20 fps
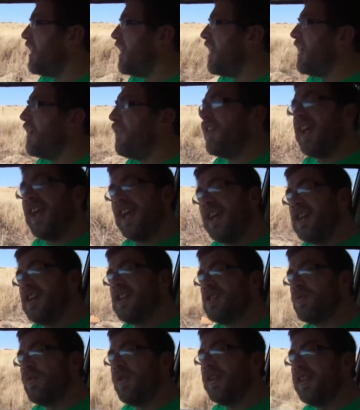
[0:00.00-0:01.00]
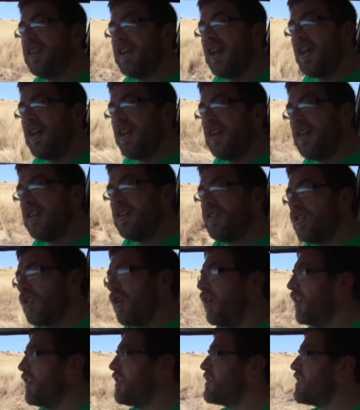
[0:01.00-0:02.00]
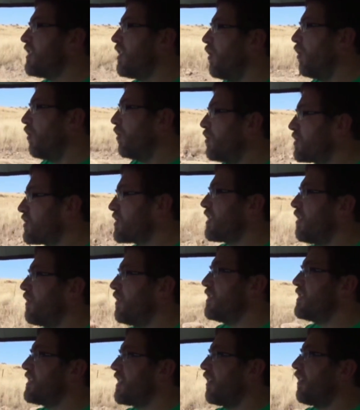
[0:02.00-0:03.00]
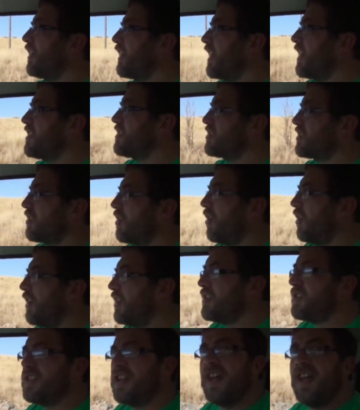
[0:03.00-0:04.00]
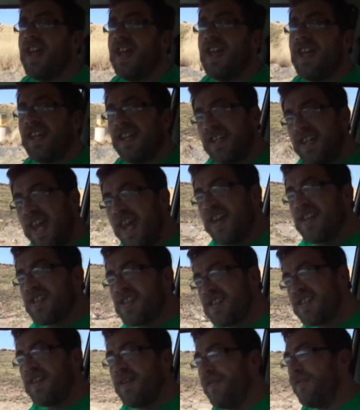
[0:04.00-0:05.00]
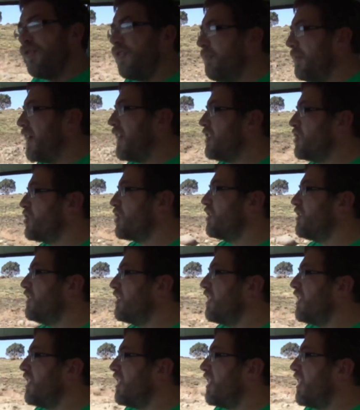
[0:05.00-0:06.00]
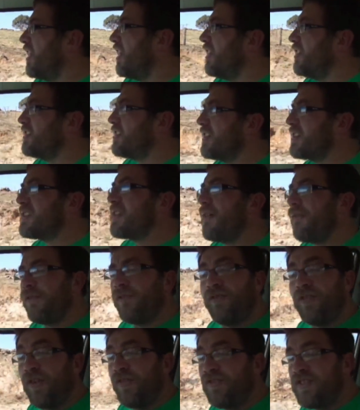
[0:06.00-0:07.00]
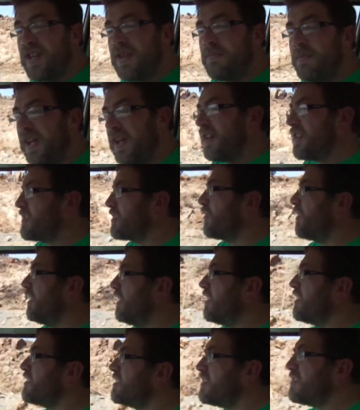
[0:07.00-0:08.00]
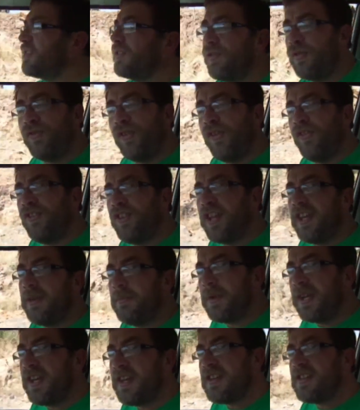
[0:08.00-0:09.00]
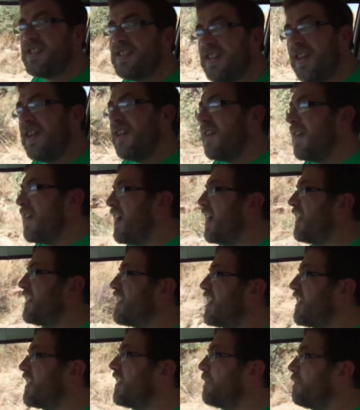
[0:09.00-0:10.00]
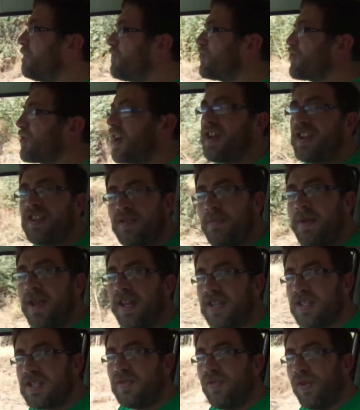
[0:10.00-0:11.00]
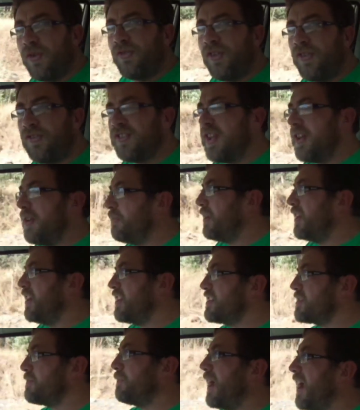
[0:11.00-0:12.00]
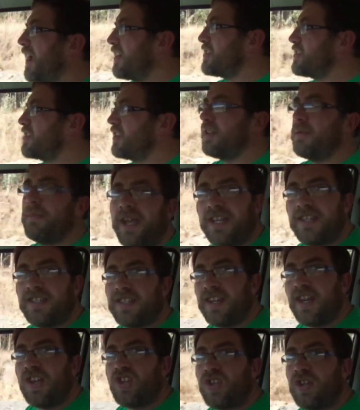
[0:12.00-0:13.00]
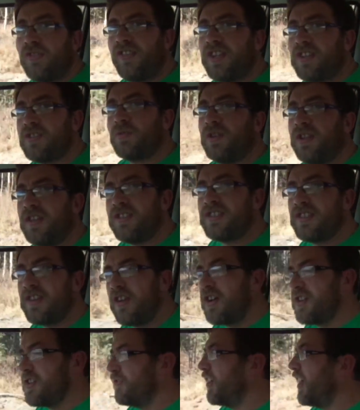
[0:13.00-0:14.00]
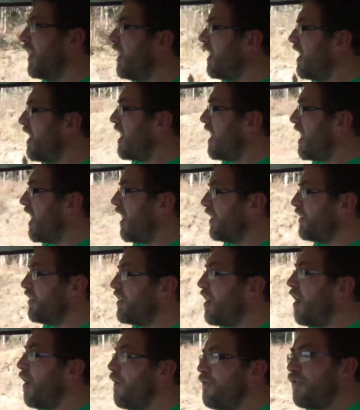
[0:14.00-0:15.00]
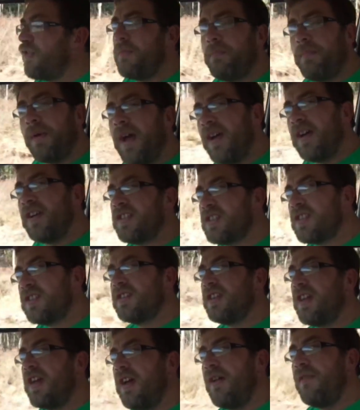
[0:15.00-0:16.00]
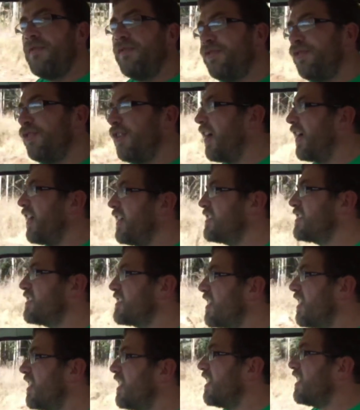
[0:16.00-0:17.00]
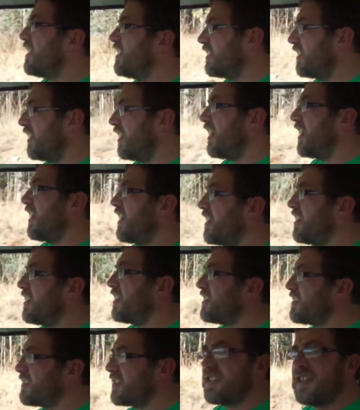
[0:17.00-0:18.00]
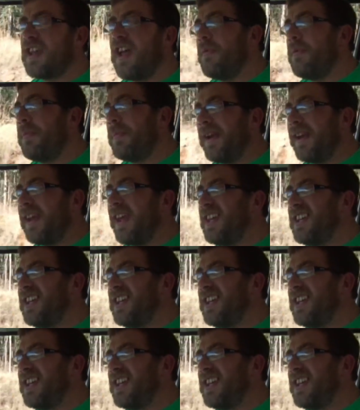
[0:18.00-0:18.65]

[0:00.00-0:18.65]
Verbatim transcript: if it hears one of the collars, it also interrogates the collars, gets the information, and it does that for fifteen minutes. So it listens for fifteen minutes and then it transmits for fifteen minutes back to the base station that's within sight of it. And I know from past um, flights that, as I say, I'm about eight